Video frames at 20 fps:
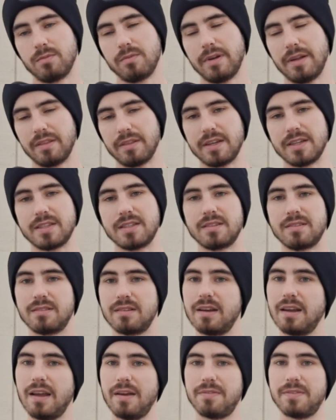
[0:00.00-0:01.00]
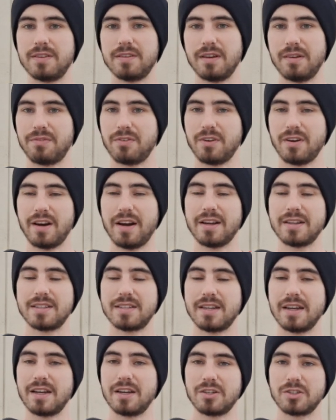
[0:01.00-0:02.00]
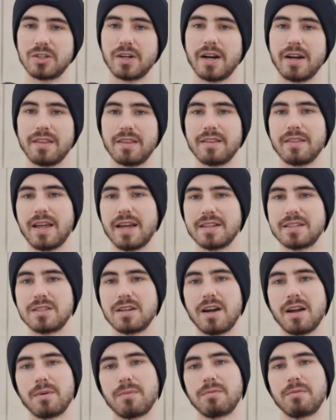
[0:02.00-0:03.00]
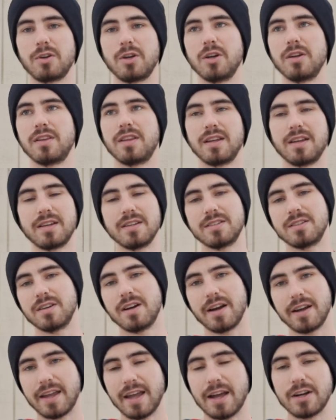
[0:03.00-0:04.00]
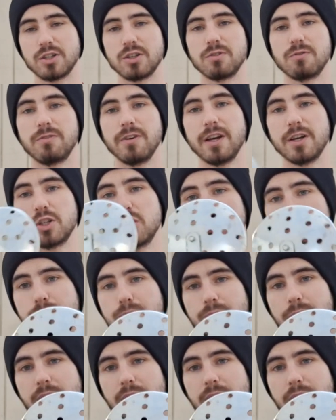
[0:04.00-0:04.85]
At least if your hand's staying dry, then that's not a good thing because you're not catching fish.